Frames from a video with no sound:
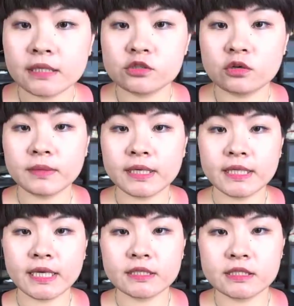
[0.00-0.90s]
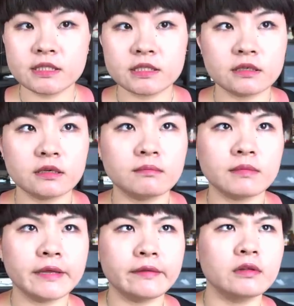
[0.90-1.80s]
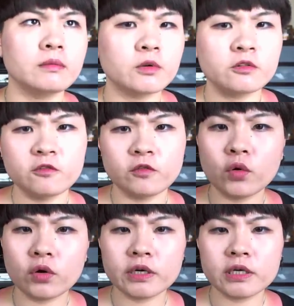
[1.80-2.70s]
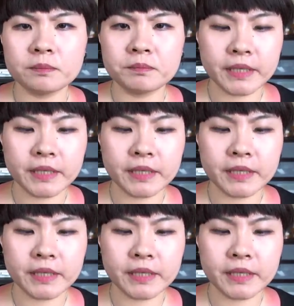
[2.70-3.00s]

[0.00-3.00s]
So my next, um, my number four